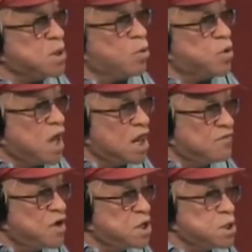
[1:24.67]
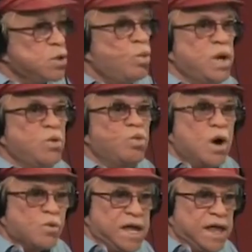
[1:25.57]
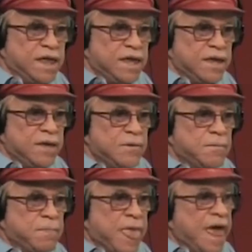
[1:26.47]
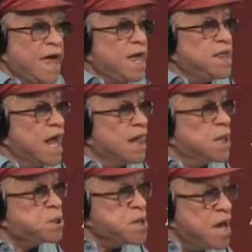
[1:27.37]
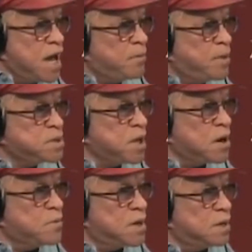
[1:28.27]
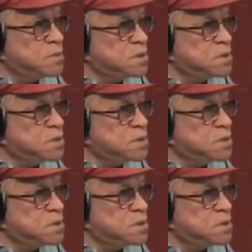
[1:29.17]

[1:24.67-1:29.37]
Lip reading: on television we wanted. Now listen up, soccer moms.